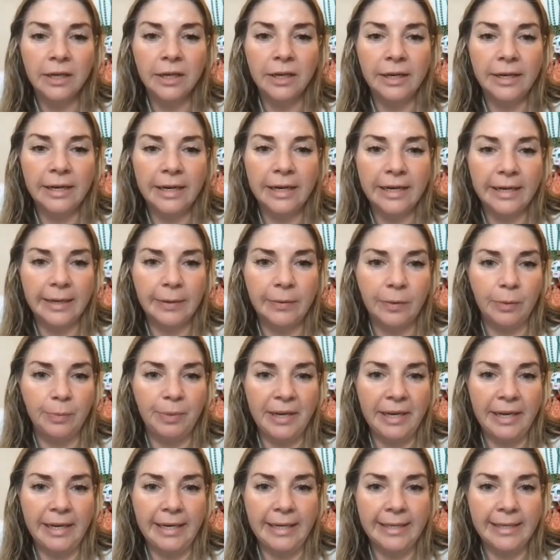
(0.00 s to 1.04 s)
and it, it will
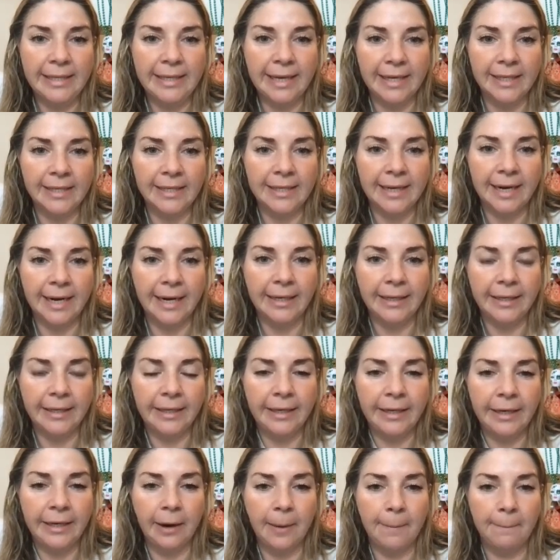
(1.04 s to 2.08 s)
be
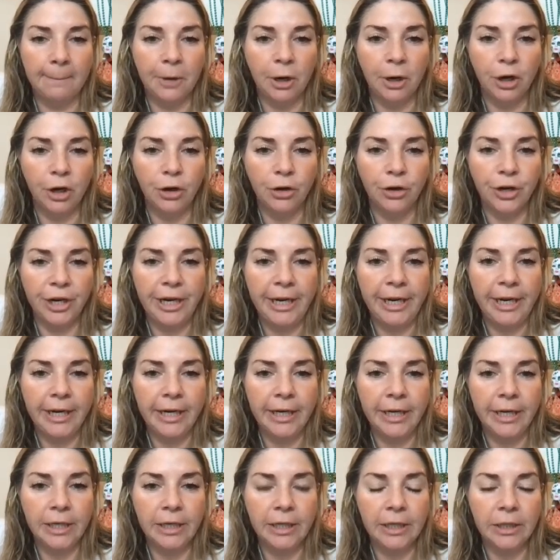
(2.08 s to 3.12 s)
sextiling
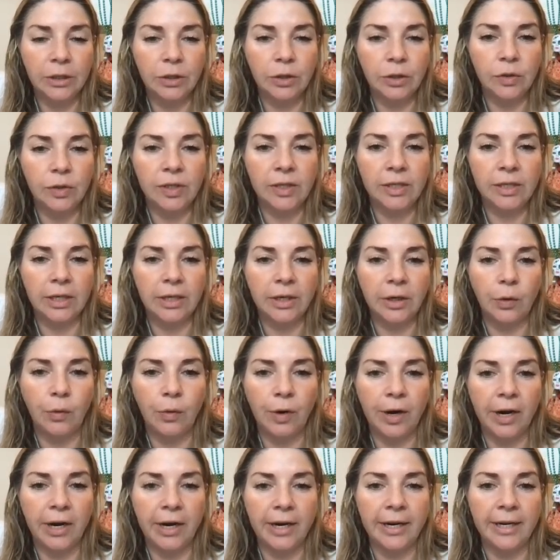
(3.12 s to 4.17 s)
Mercury, who's still in
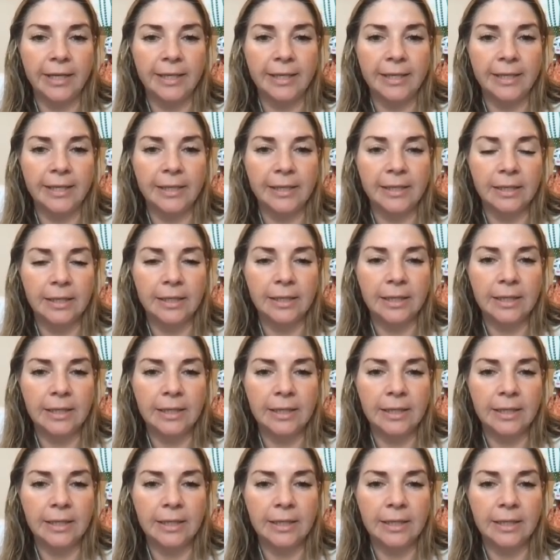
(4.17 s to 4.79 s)
Aquarius.